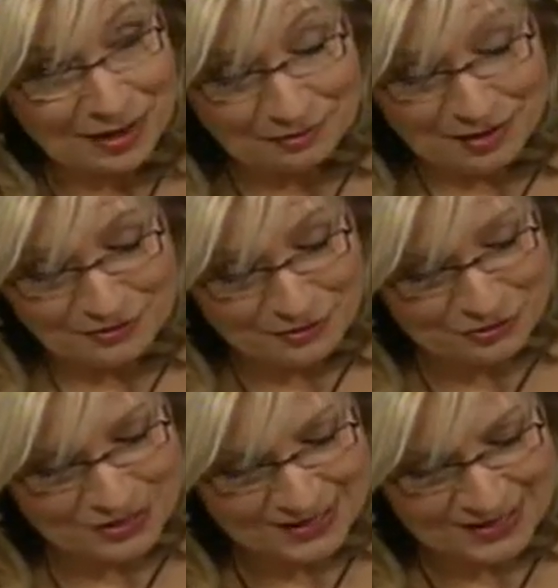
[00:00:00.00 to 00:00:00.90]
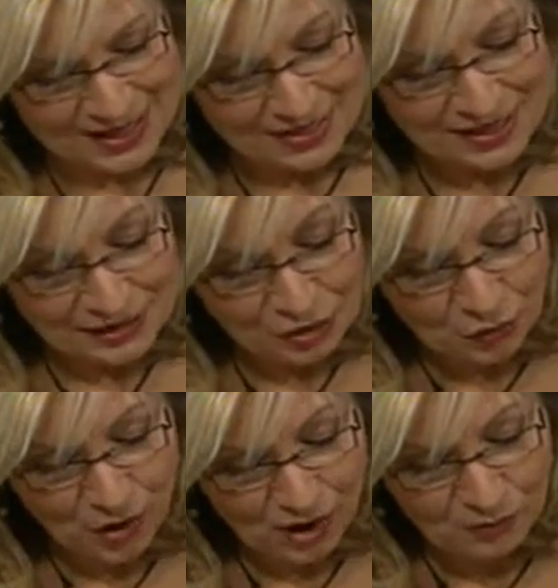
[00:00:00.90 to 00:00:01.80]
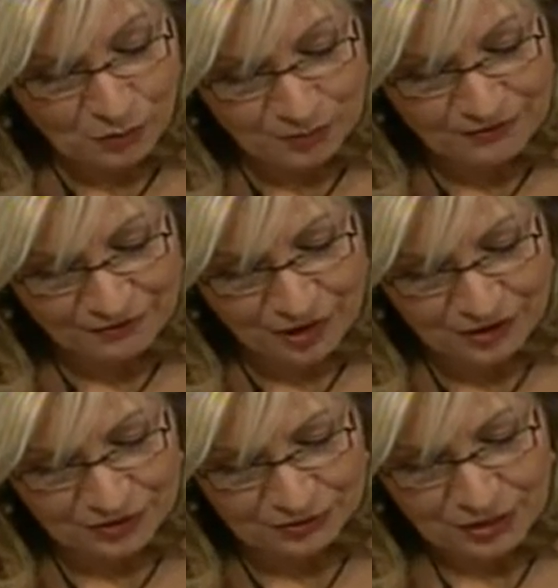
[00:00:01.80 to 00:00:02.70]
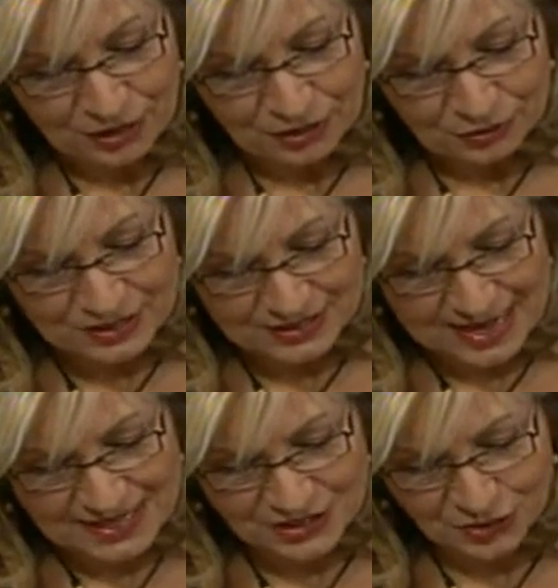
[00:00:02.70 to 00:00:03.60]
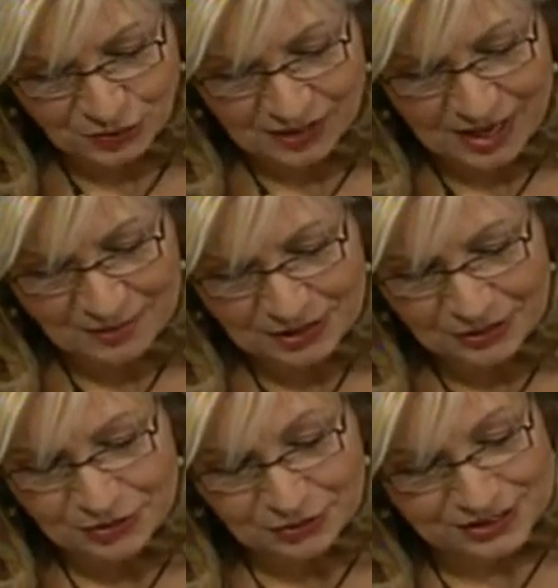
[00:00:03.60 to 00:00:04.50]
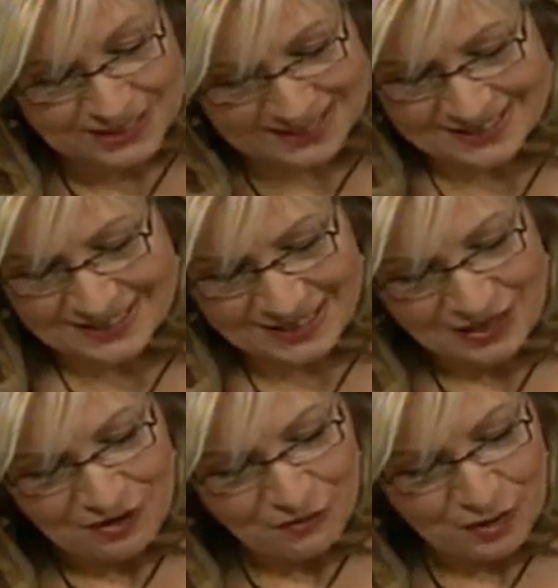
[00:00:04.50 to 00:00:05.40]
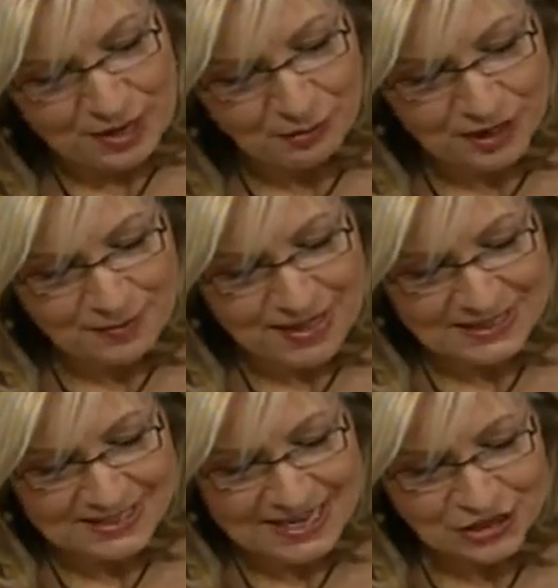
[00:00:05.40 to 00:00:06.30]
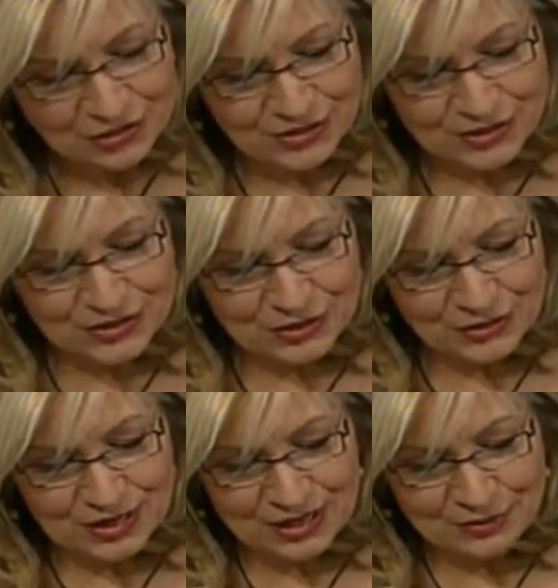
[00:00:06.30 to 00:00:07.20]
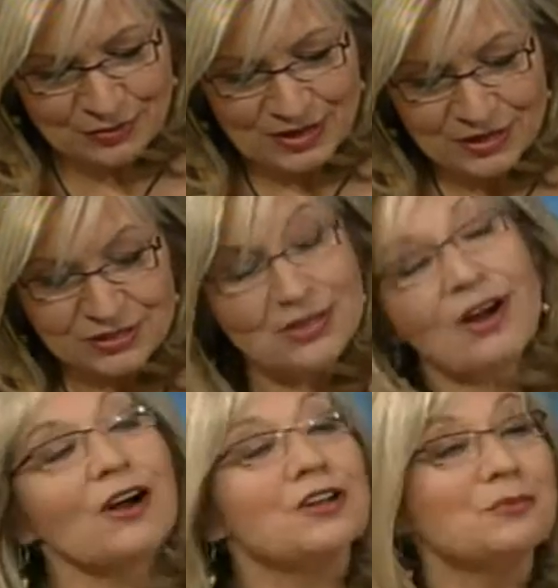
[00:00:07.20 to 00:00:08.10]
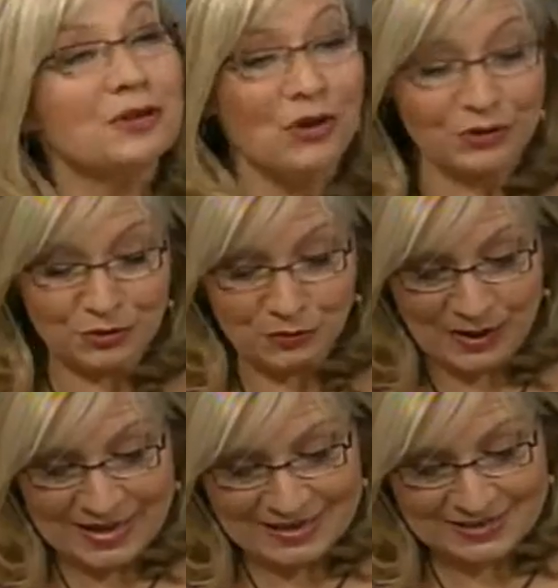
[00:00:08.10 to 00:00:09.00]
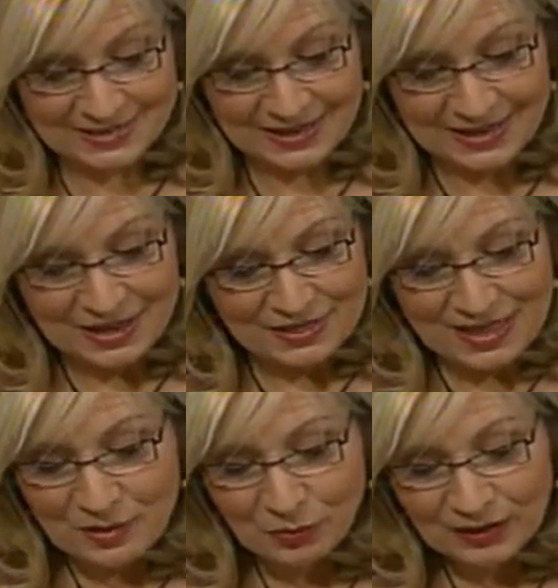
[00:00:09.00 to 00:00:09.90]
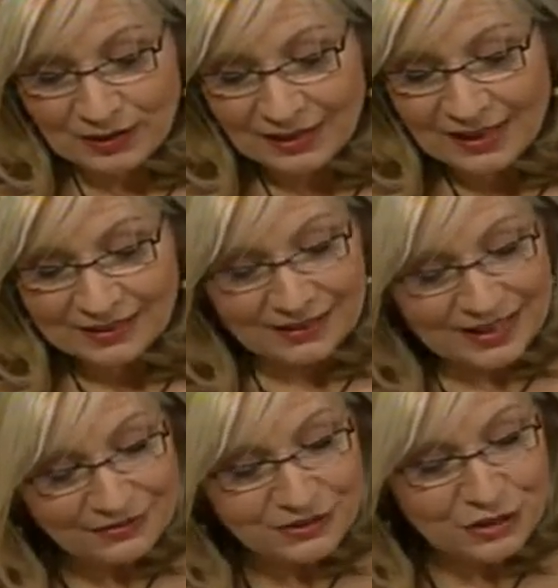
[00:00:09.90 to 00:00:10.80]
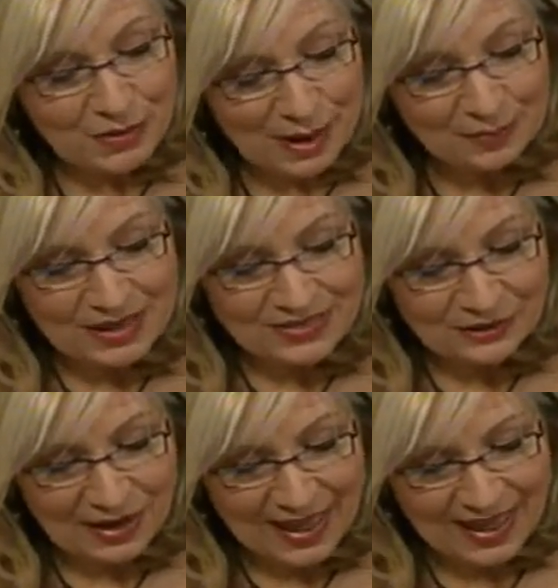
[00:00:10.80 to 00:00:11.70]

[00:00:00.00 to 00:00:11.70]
my refuge, then no harm will befall you, no disaster will come near your tent. For he will command his angels concerning you to guard you in all your ways. They will lift you up in their